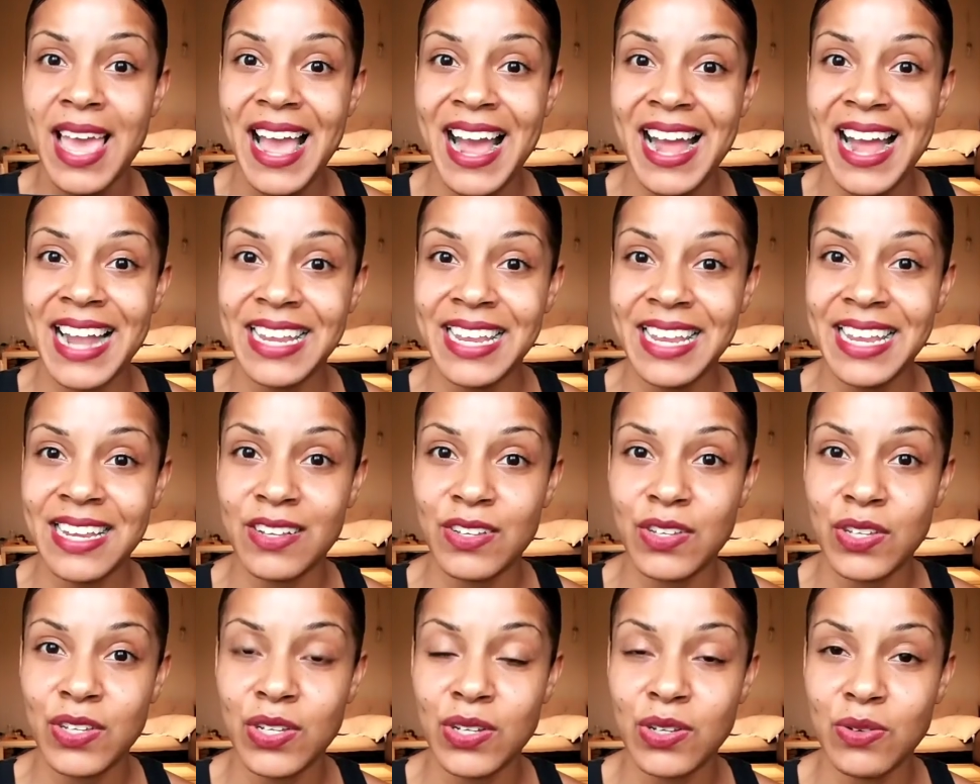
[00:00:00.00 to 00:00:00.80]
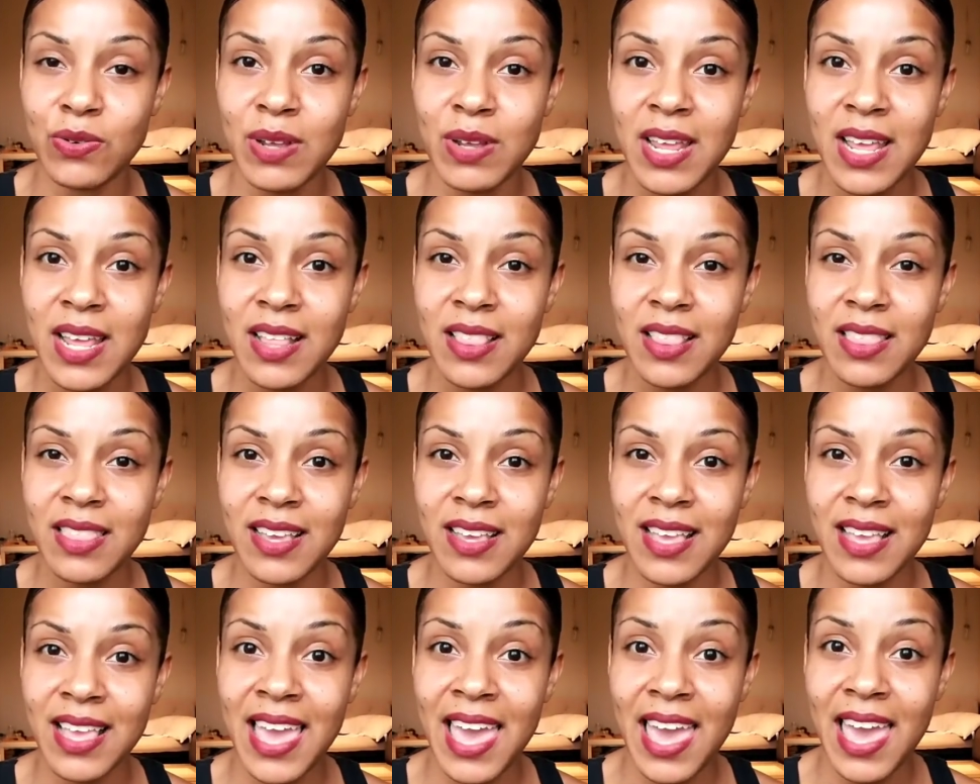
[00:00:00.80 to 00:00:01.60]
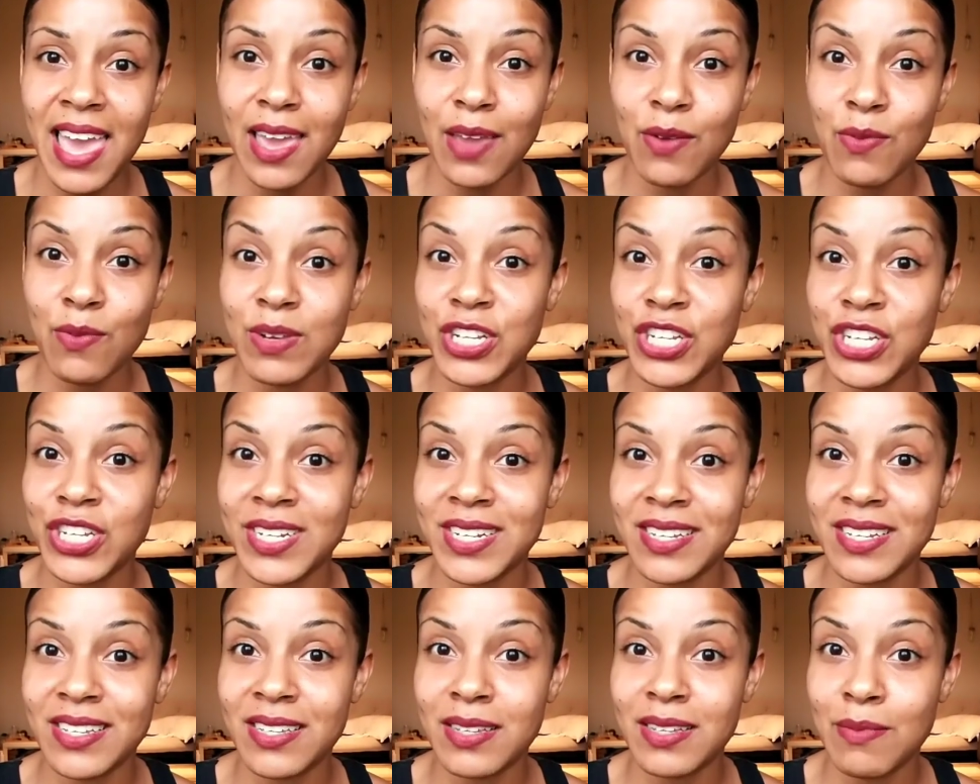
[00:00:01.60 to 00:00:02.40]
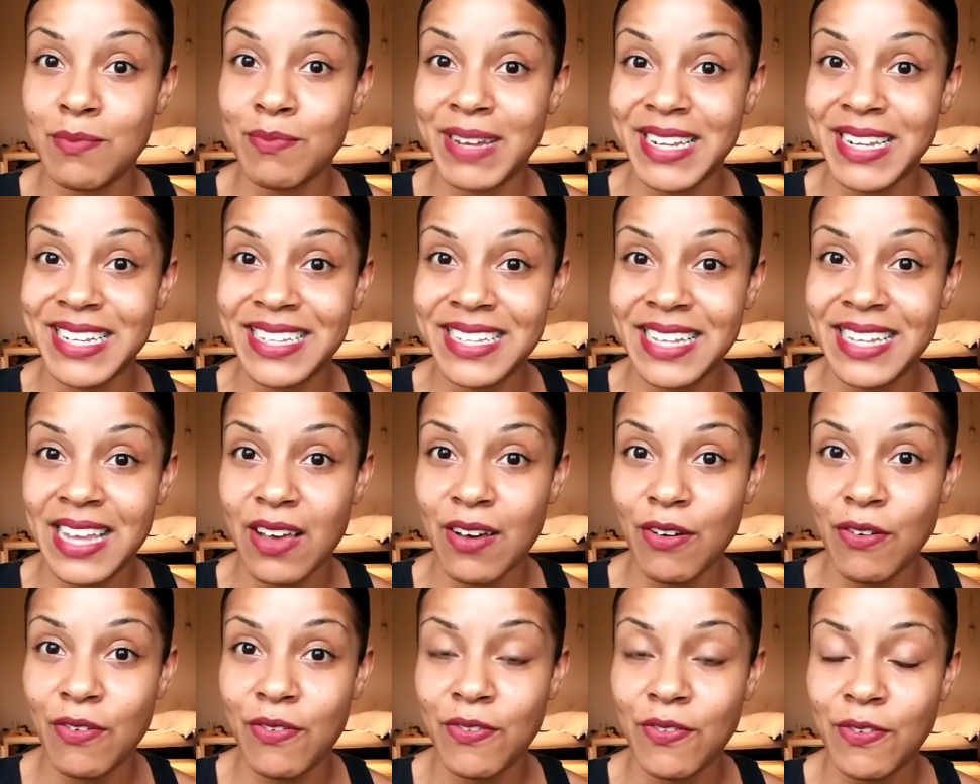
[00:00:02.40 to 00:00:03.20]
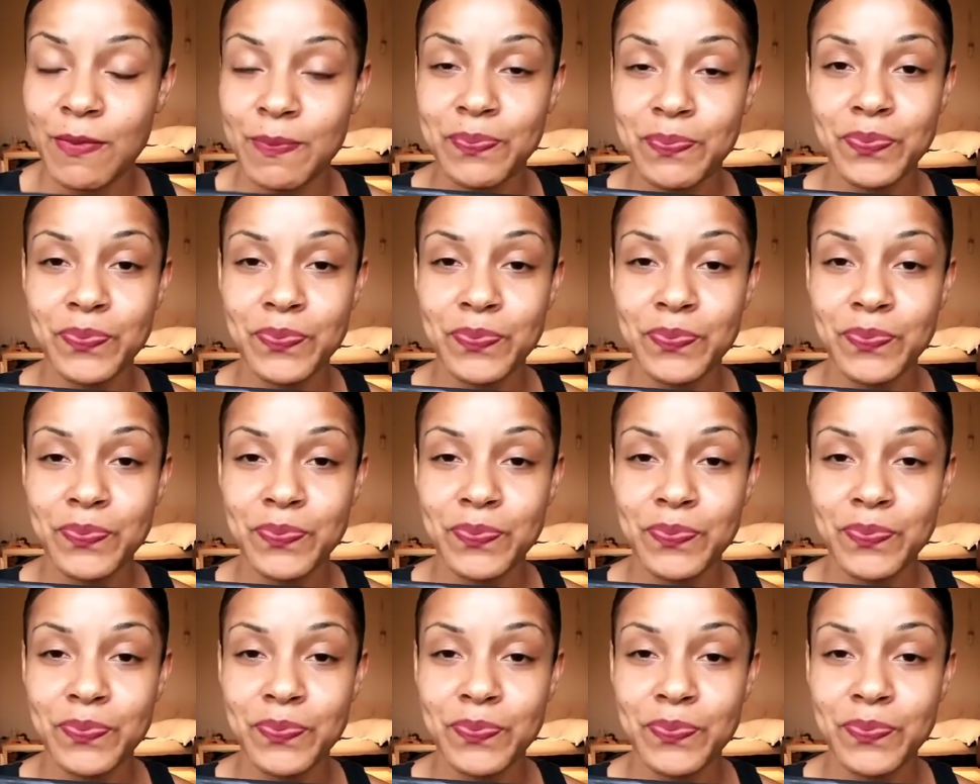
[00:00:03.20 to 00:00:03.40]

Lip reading: and into the K, which is myself.